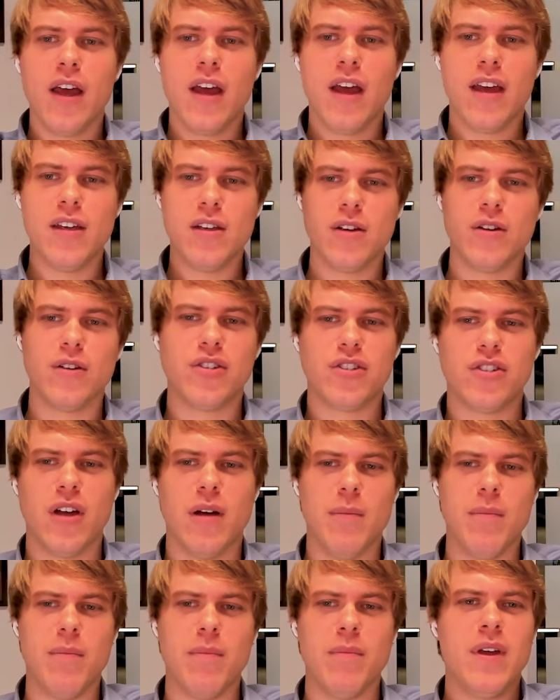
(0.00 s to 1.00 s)
Here's
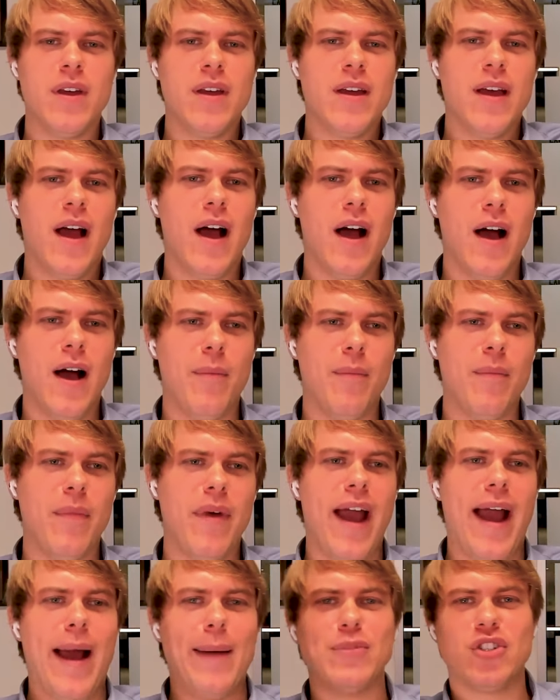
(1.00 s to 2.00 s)
some um,
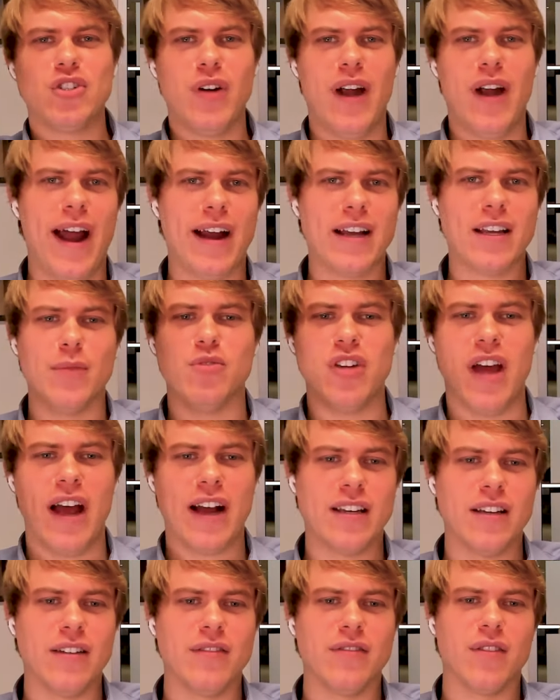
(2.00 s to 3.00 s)
abstract
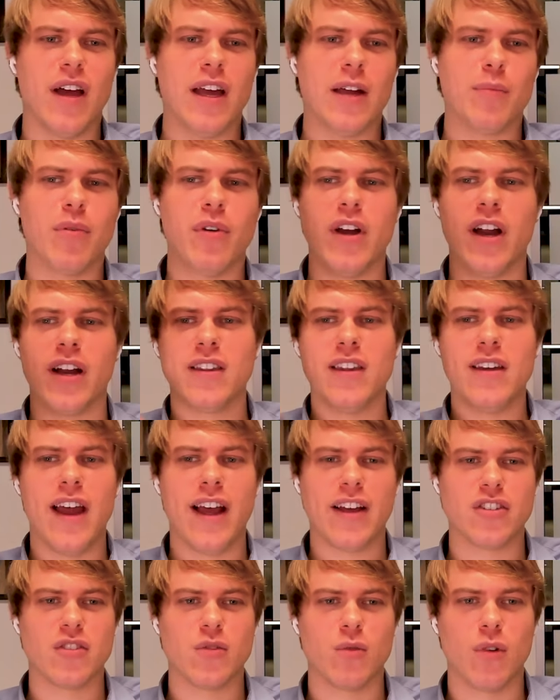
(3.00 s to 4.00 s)
objective like predict the
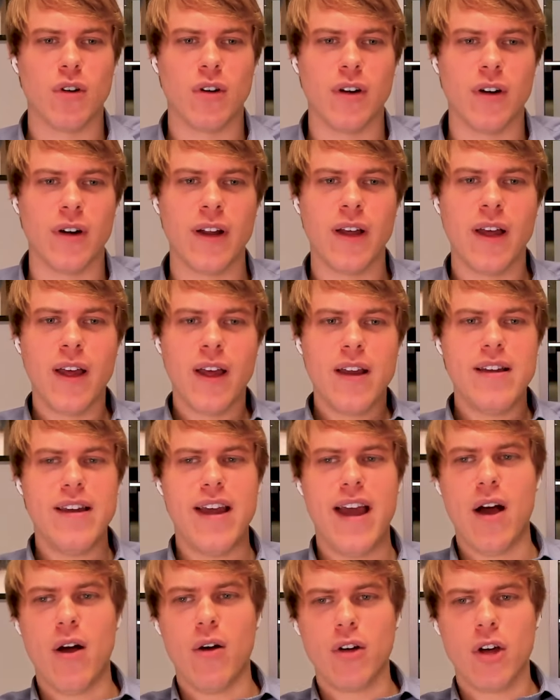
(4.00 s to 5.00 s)
next word
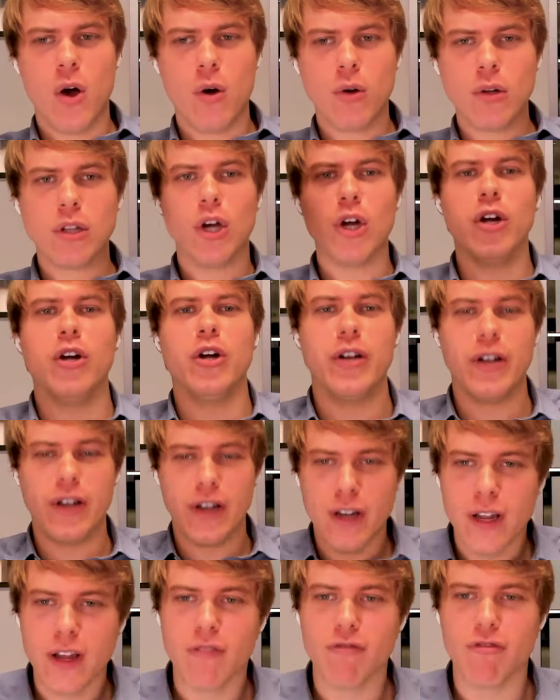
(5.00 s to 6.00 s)
now go
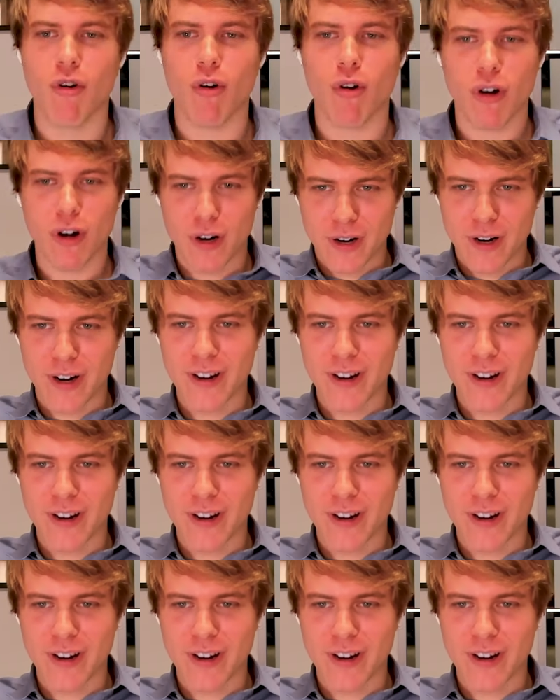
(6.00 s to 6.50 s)
learn for